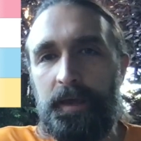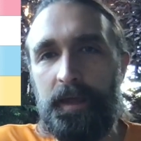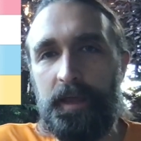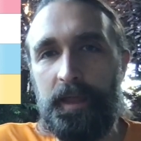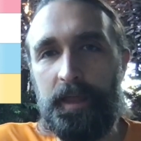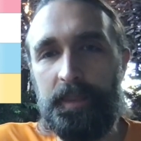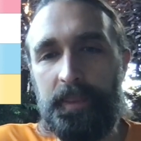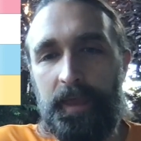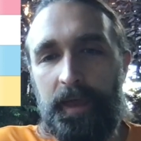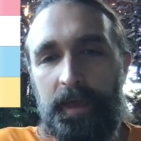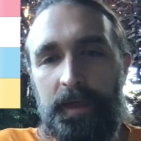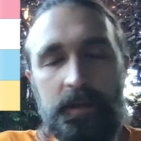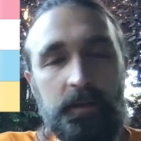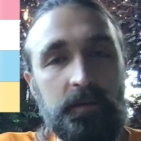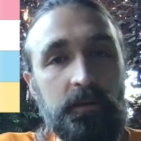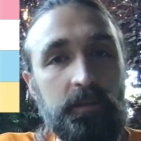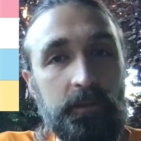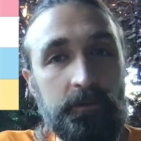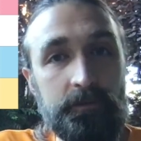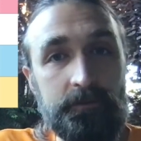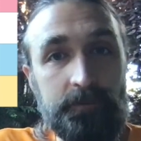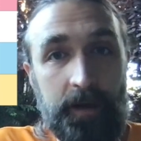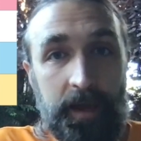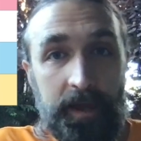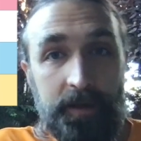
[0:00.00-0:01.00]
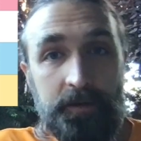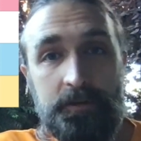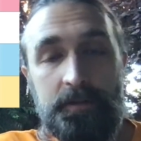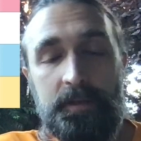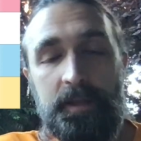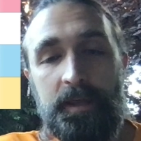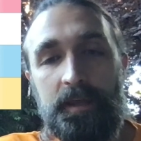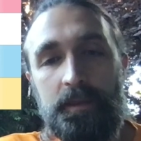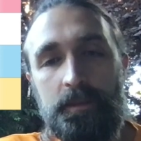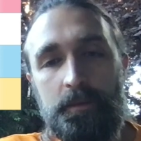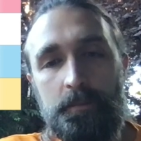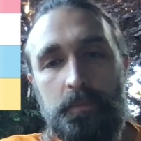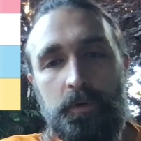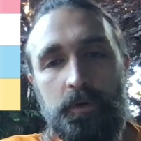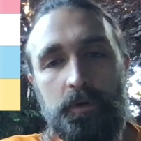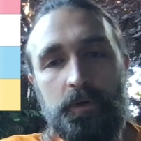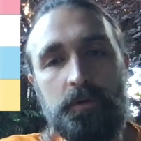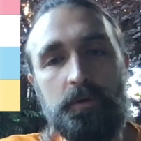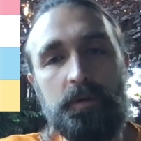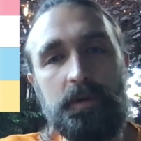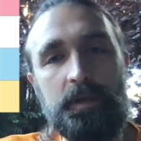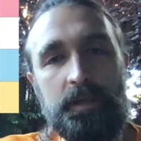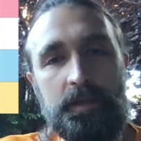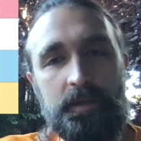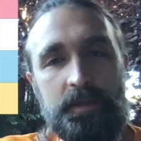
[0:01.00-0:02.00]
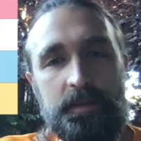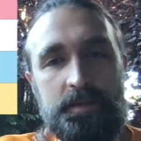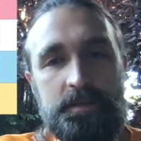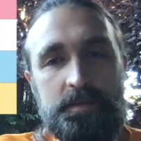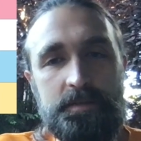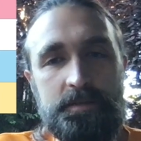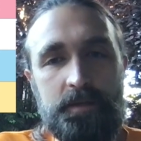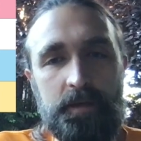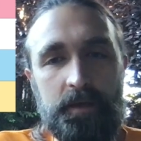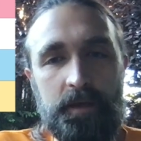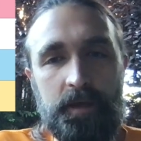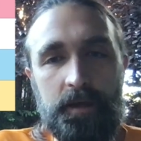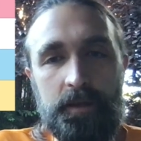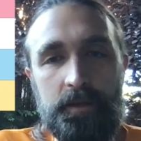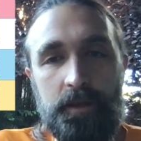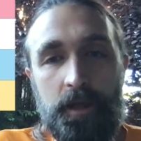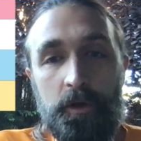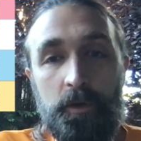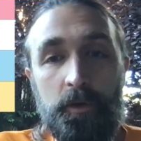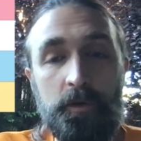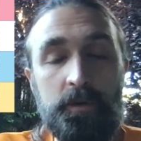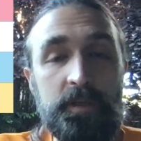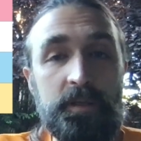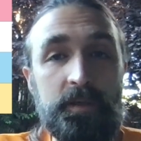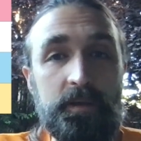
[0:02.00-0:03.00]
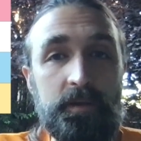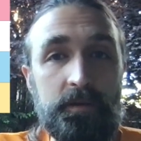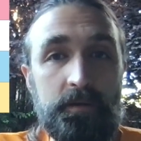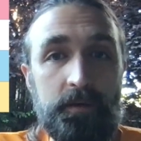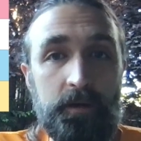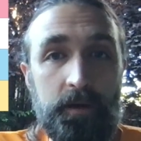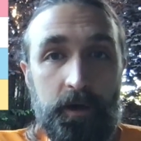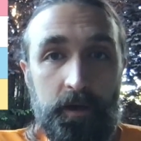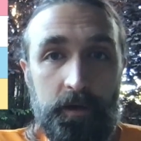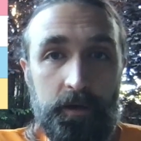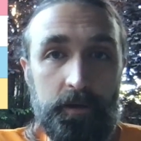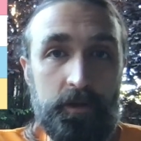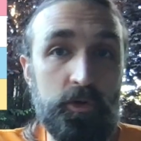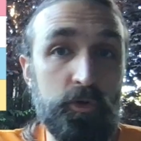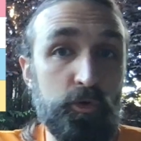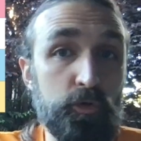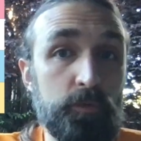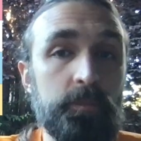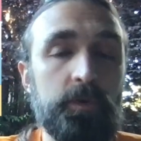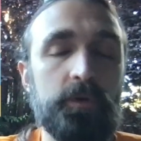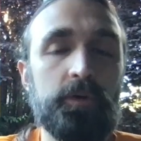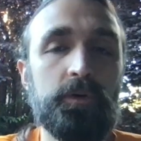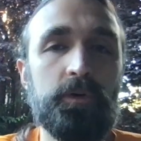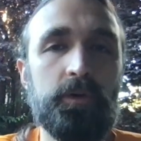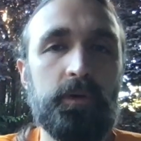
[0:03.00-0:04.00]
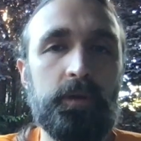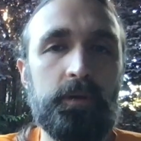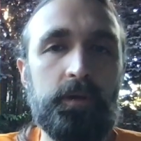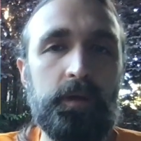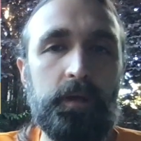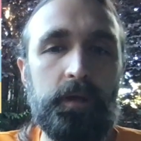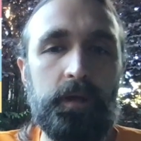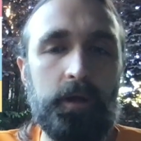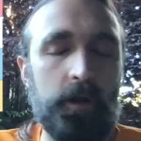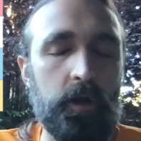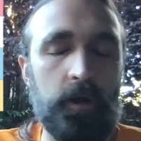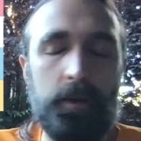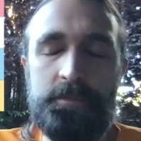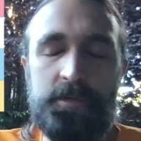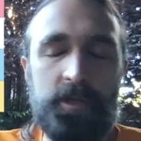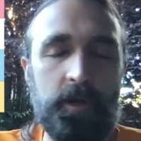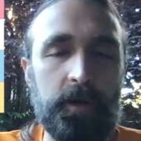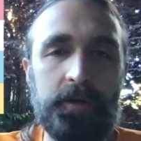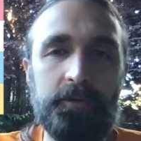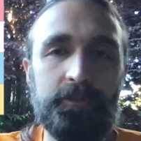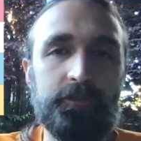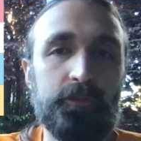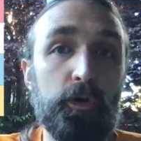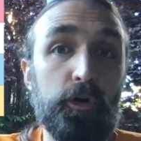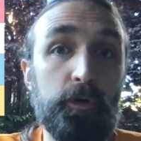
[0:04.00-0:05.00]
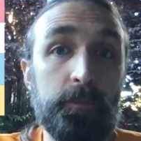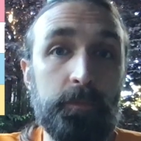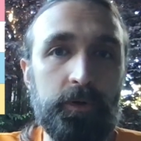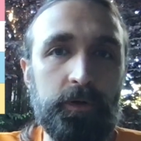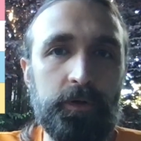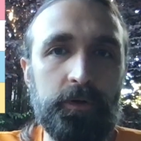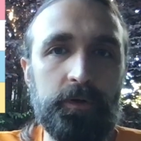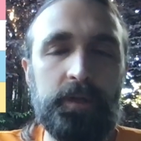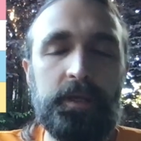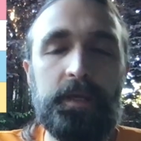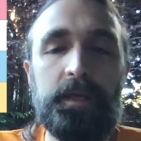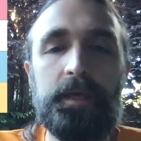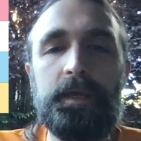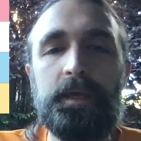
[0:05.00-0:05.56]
And then the final day of the moon is not only a new moon, or I'm sorry, a full moon,